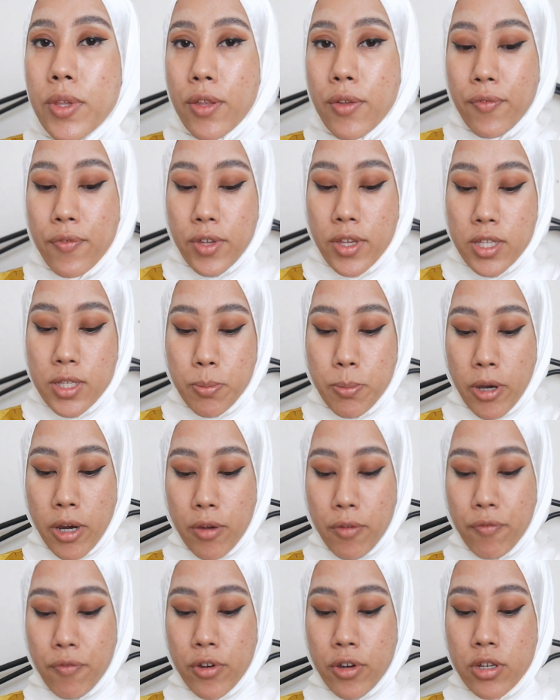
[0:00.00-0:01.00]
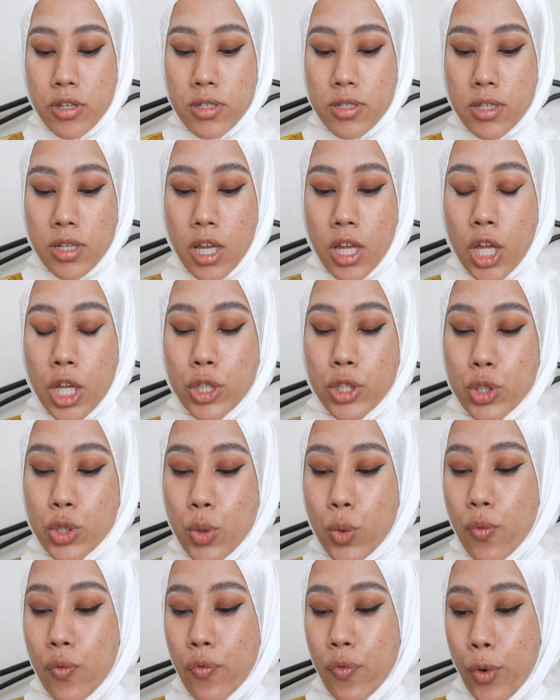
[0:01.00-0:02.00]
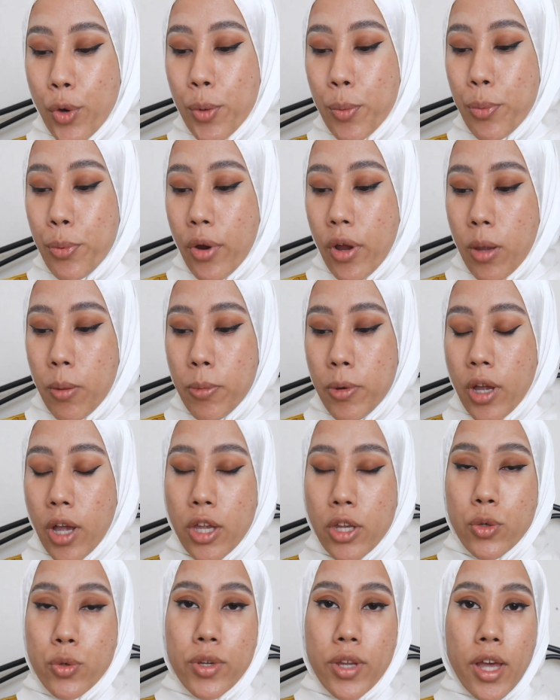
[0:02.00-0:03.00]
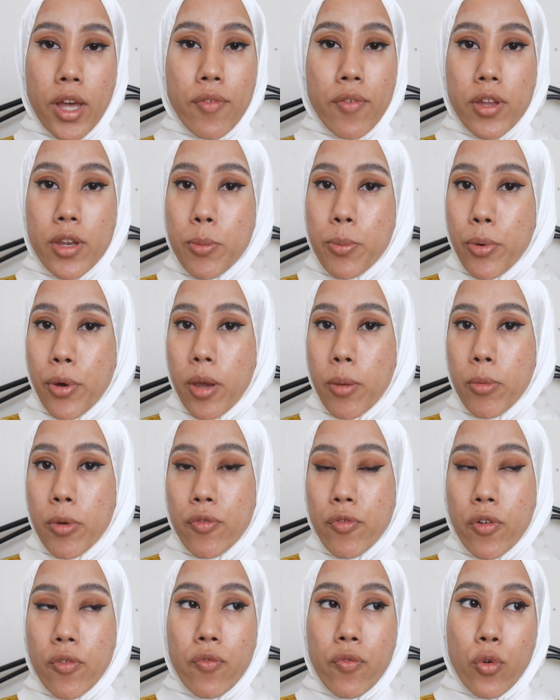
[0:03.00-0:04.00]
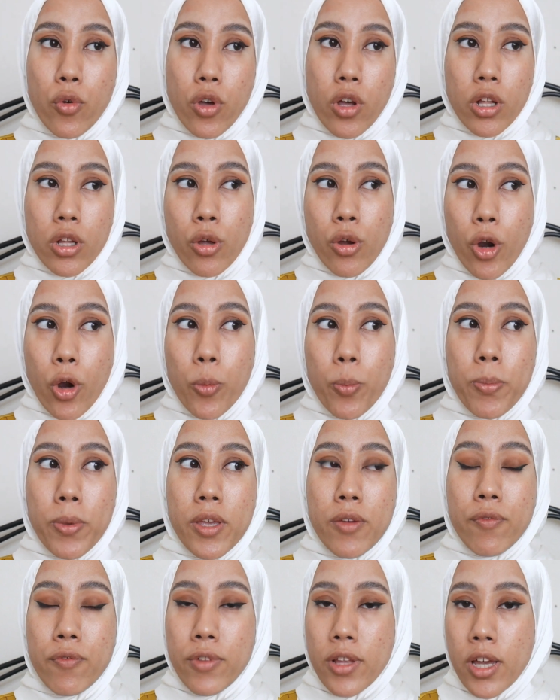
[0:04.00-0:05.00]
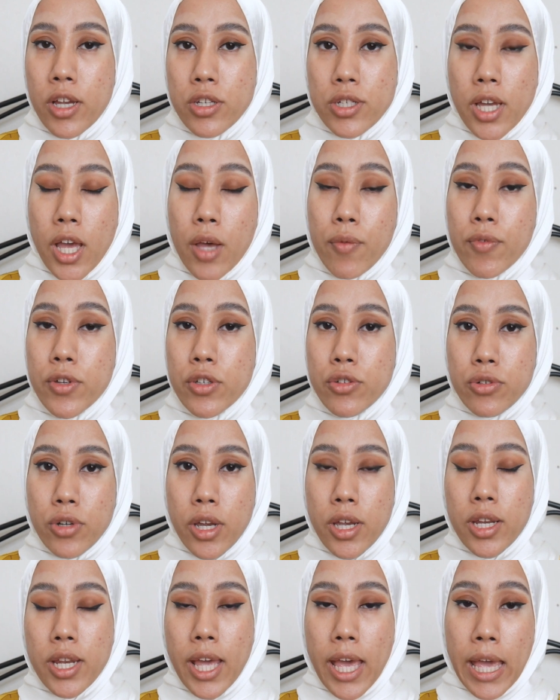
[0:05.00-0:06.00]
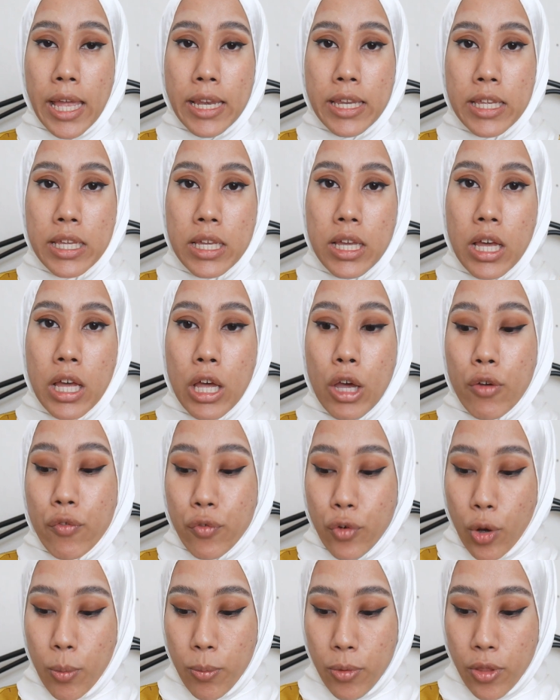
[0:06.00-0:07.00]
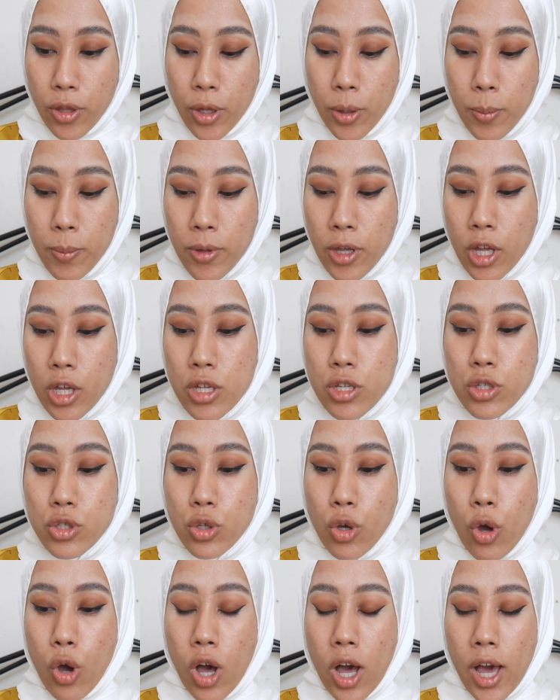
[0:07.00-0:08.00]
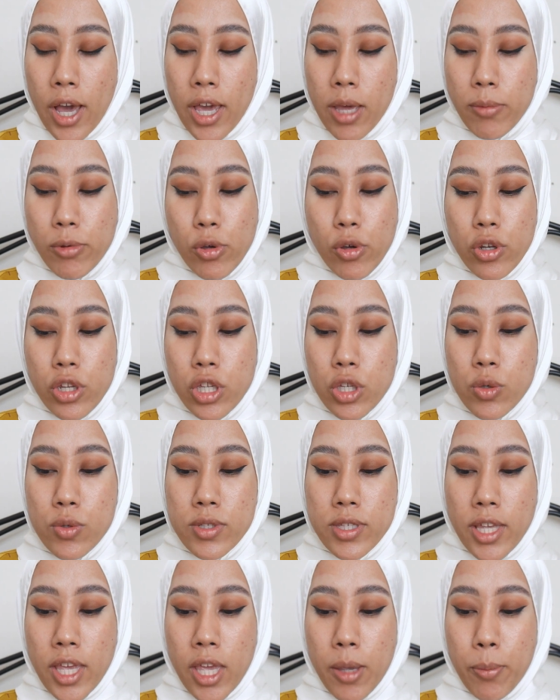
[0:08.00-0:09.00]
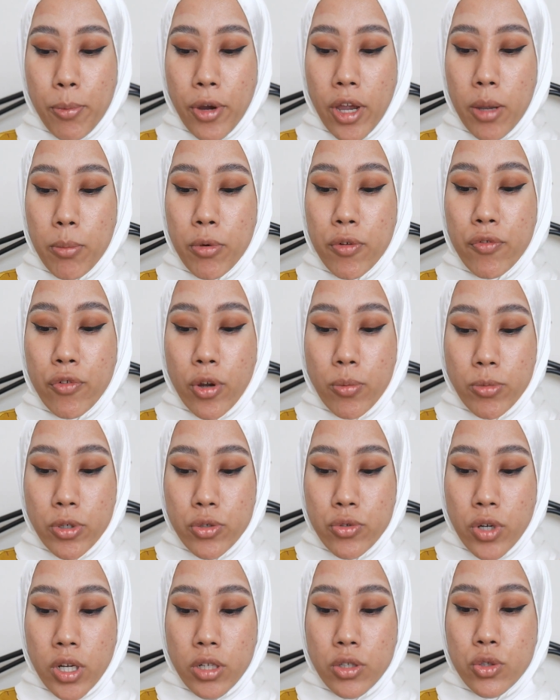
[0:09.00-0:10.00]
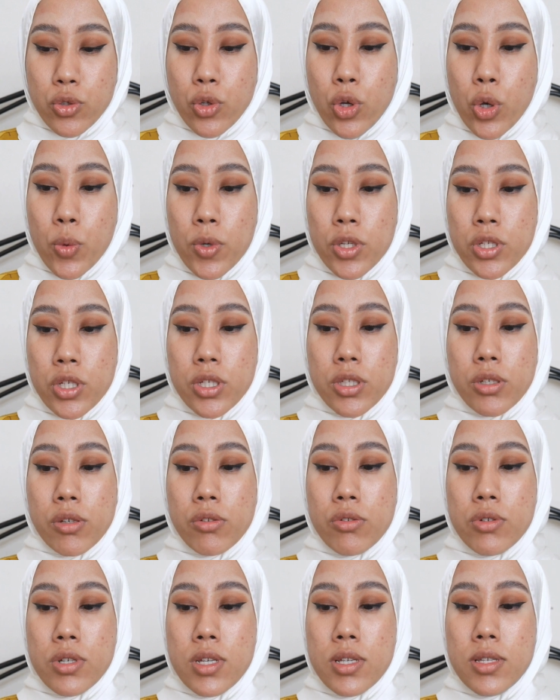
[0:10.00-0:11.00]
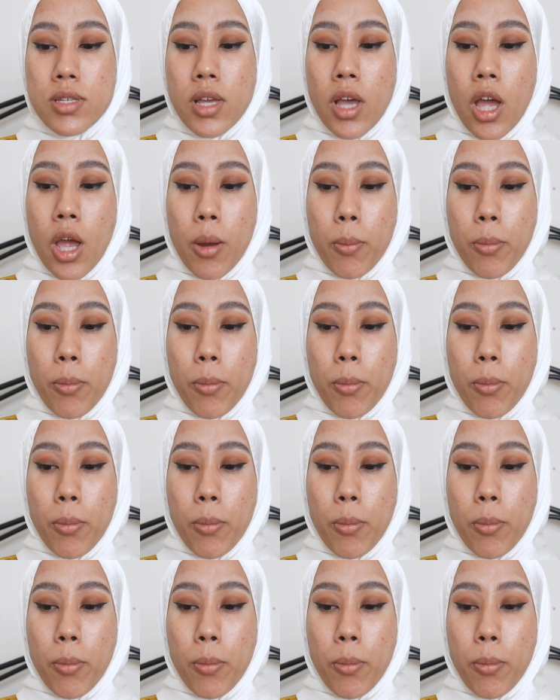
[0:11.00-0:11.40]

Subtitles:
with the face part first. So for primer, I don't have any primer from Focallure or Pinkflash. I haven't tried any from them, so I am going to use a primer from the drugstore, which is Catrice